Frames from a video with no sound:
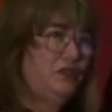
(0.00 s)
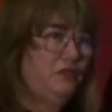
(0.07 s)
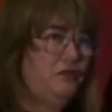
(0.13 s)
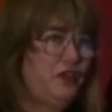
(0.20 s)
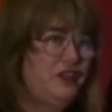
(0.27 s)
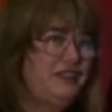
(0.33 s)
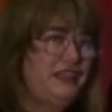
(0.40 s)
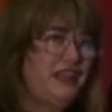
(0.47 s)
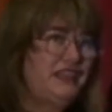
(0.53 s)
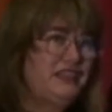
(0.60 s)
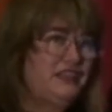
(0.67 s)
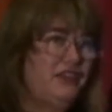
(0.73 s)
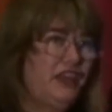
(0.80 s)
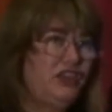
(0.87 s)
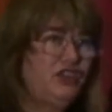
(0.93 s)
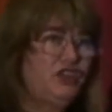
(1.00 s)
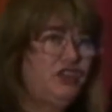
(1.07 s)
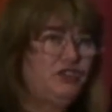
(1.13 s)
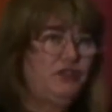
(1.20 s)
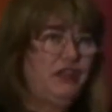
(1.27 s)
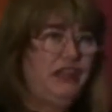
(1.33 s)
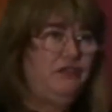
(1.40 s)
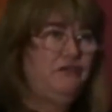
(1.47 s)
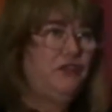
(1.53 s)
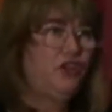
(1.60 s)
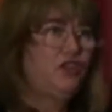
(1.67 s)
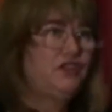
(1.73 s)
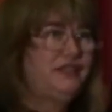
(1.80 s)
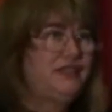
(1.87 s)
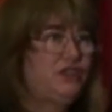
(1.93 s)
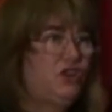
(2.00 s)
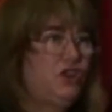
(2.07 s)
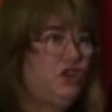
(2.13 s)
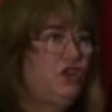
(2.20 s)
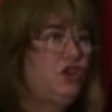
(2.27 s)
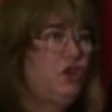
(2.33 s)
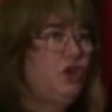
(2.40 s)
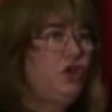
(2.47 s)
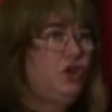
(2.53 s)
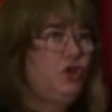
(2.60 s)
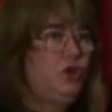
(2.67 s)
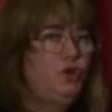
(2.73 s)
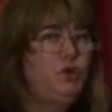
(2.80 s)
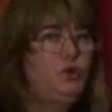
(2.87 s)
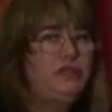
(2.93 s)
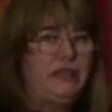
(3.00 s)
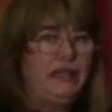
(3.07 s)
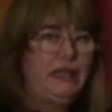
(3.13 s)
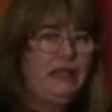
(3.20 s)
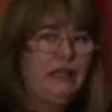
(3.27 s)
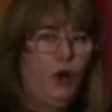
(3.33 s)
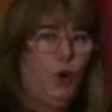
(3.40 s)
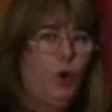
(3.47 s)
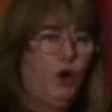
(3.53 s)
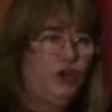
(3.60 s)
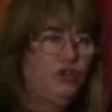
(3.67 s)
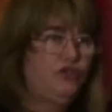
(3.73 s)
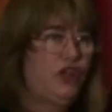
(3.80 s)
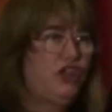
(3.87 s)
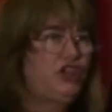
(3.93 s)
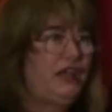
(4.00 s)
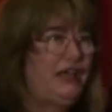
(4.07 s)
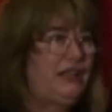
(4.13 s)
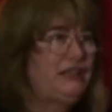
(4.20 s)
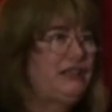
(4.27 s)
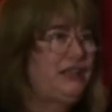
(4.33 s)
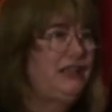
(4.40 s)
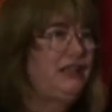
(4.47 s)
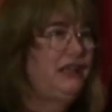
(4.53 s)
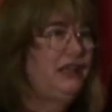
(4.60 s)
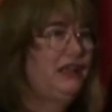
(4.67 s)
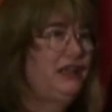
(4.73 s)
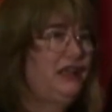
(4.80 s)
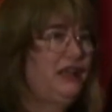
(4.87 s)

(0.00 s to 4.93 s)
the first excavations really focused on looting or treasure hunting